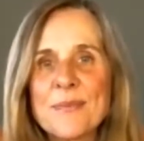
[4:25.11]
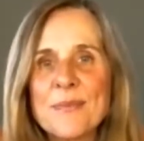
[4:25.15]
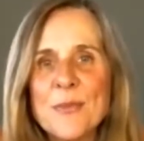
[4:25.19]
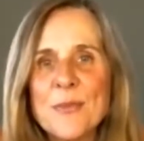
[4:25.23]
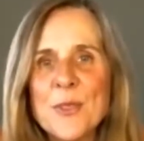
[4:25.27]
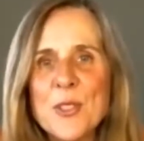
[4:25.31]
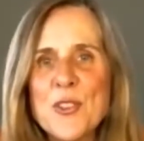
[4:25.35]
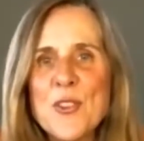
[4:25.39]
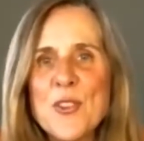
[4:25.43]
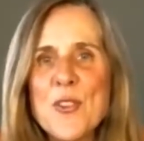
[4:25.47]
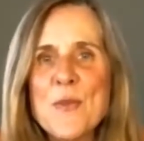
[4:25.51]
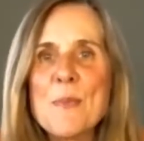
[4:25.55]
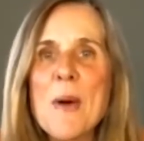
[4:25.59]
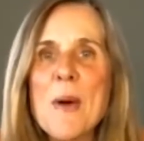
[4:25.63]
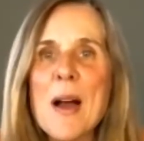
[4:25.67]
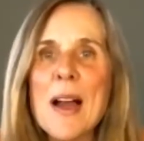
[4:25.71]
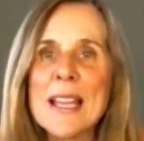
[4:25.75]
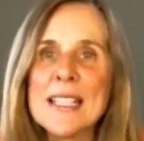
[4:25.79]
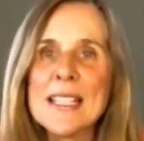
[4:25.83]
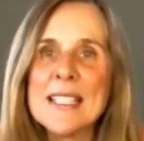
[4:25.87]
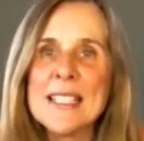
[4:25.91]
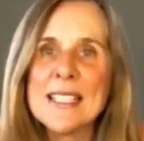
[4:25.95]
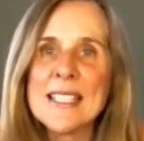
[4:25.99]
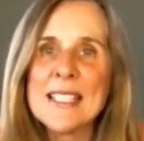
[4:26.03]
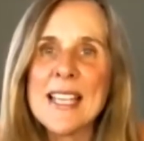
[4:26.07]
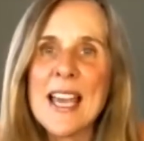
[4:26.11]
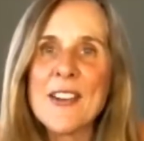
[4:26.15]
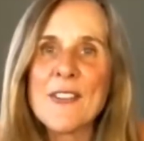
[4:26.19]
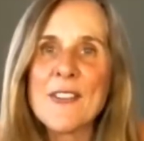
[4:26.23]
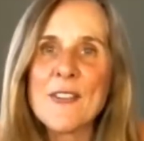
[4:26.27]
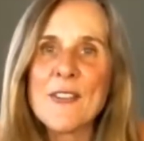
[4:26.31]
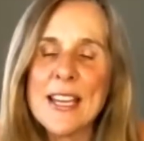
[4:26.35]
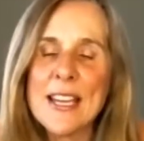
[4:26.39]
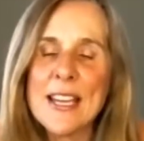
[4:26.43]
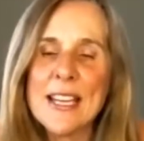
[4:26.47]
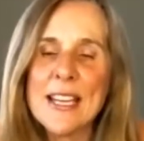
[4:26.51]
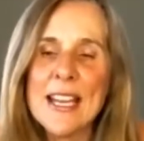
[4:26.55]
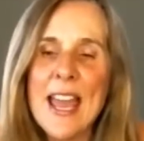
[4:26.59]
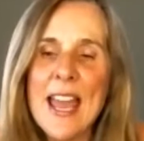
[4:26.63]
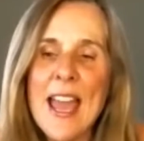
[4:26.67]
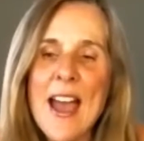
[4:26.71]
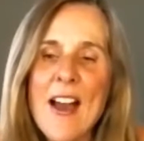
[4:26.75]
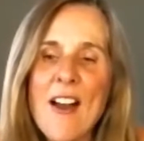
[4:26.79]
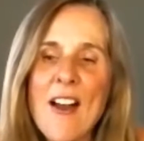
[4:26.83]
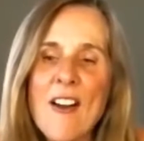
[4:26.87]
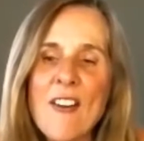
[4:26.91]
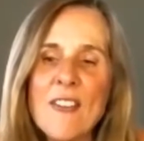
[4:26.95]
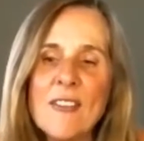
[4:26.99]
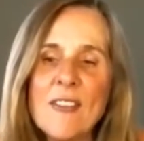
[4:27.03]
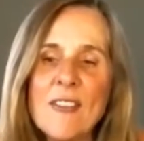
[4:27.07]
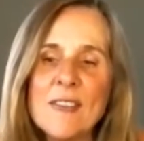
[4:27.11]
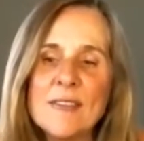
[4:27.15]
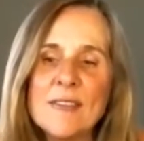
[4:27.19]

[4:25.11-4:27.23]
What's your mindset right now?